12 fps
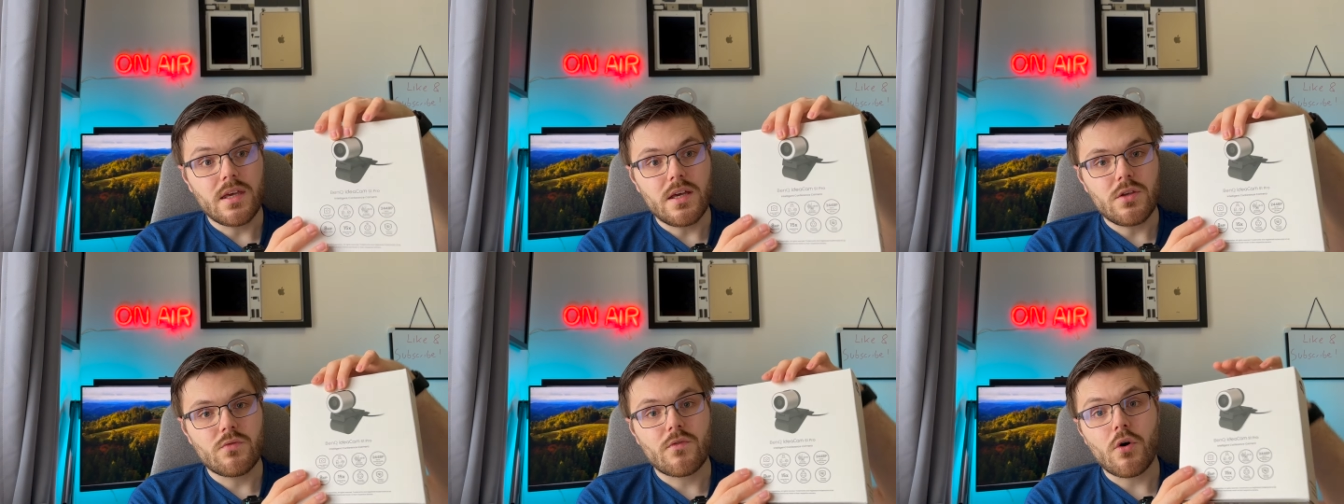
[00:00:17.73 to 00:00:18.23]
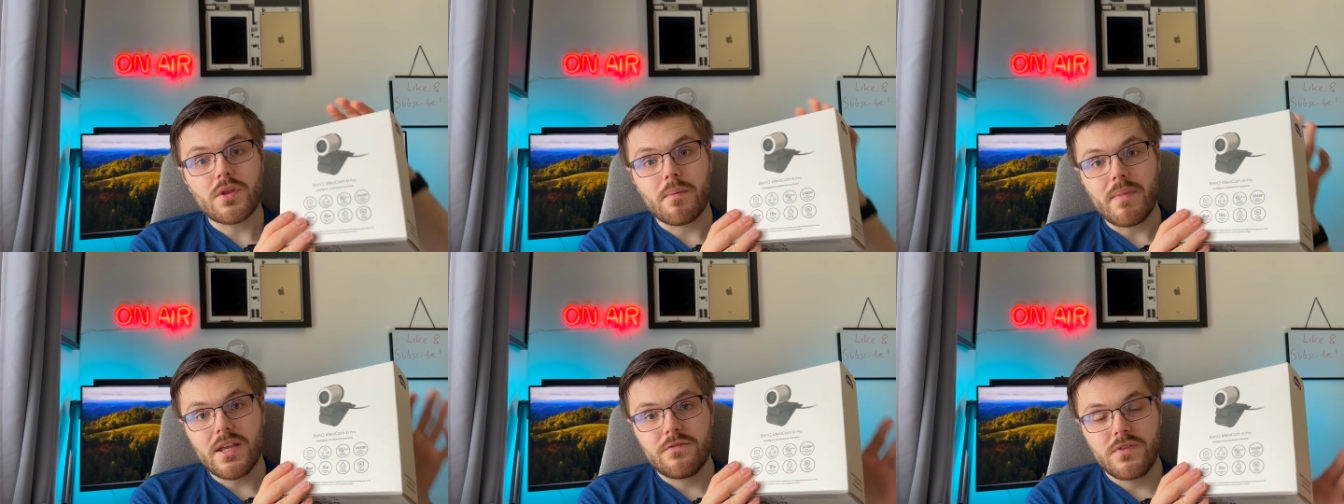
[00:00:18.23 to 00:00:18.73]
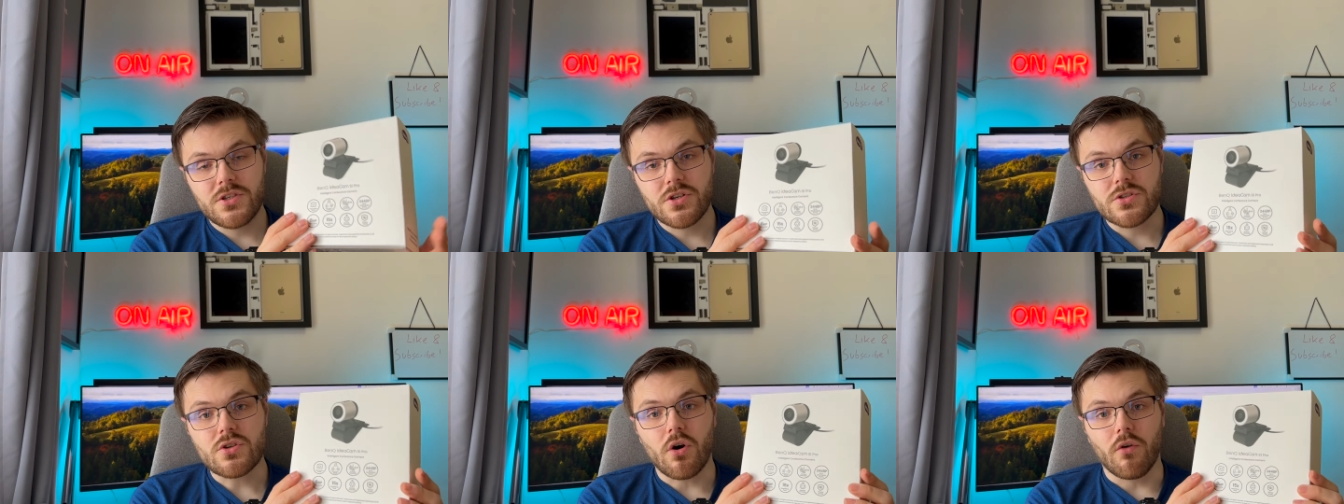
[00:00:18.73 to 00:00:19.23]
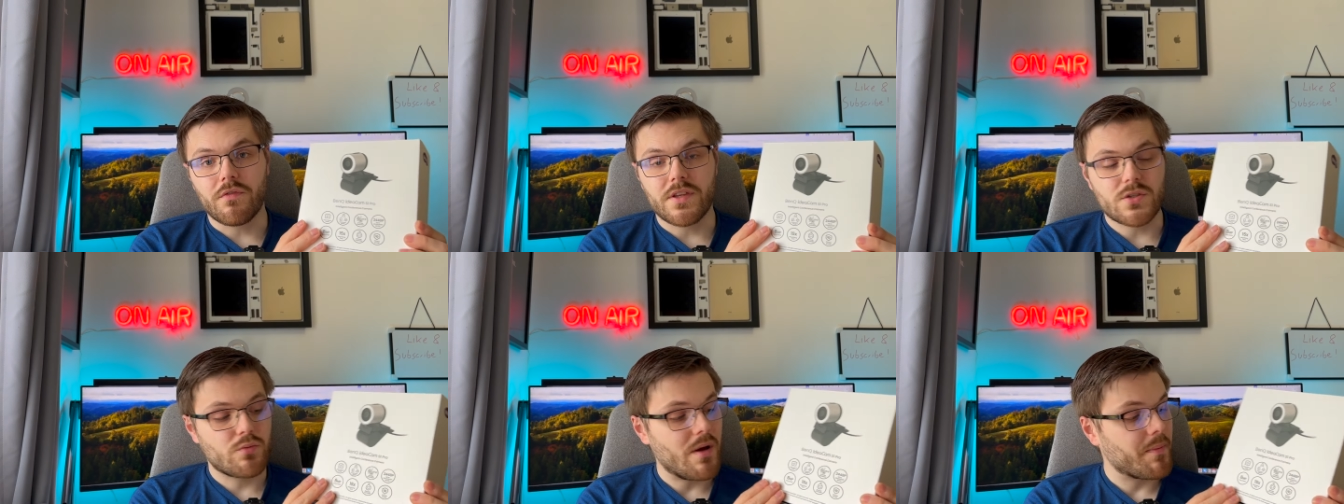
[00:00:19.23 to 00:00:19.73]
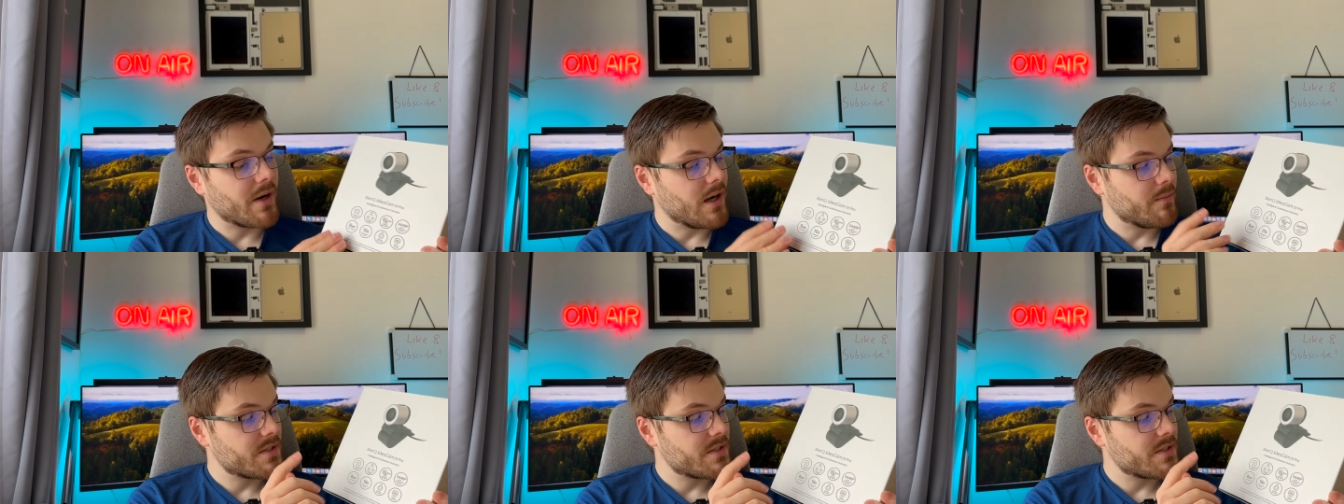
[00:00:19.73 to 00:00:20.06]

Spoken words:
you've got the main features of this webcam,